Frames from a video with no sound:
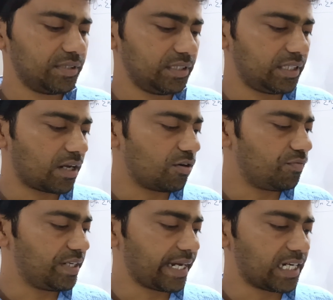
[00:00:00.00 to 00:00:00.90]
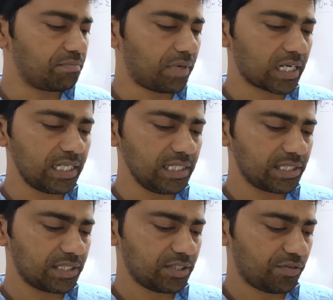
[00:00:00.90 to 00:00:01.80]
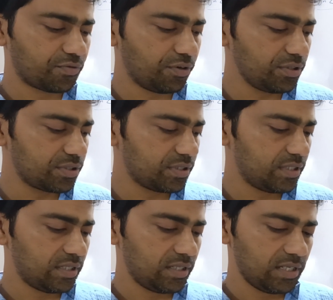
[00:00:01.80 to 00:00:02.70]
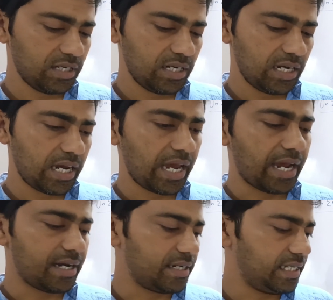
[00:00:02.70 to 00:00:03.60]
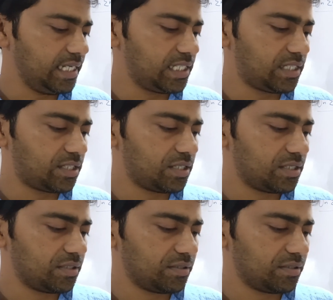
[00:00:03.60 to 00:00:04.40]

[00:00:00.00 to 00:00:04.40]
There will be negative markings, of course, and each